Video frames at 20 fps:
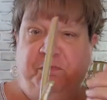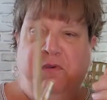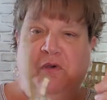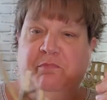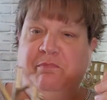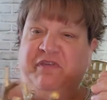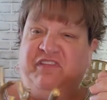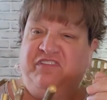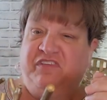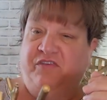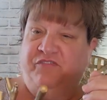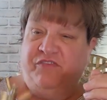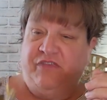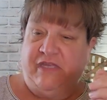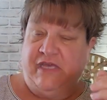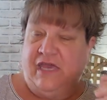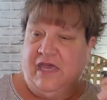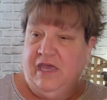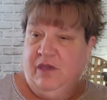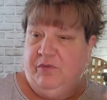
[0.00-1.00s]
poked myself in
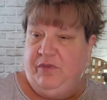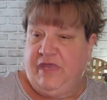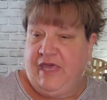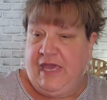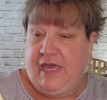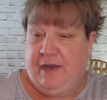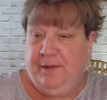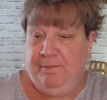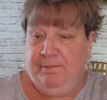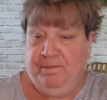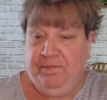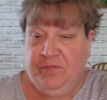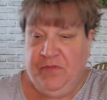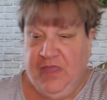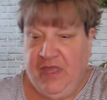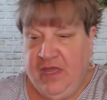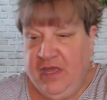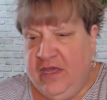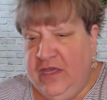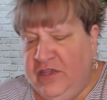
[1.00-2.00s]
the eye with that.
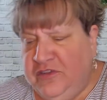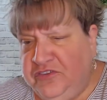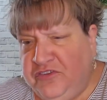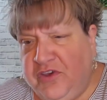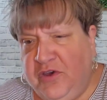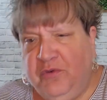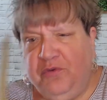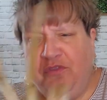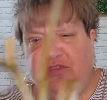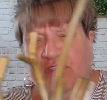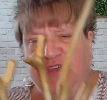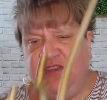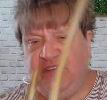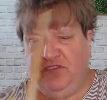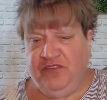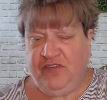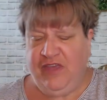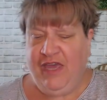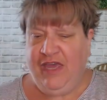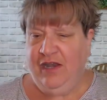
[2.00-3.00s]
So
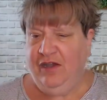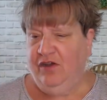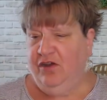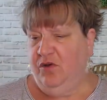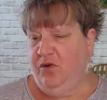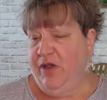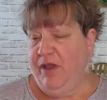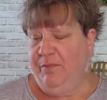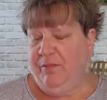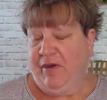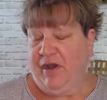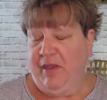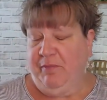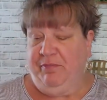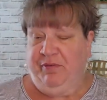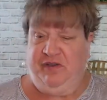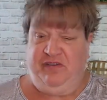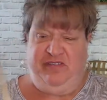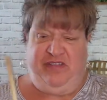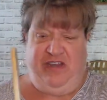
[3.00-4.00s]
this, I don't know, I'd probably
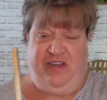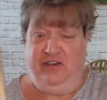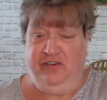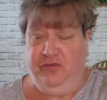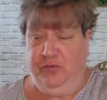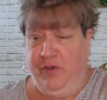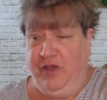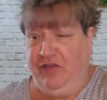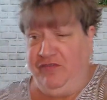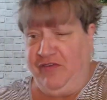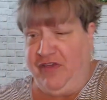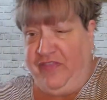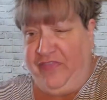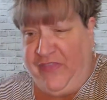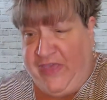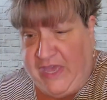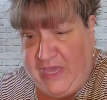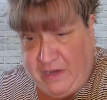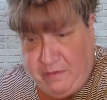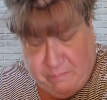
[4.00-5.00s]
put 10 or 12 on
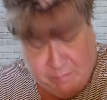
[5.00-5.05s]
that in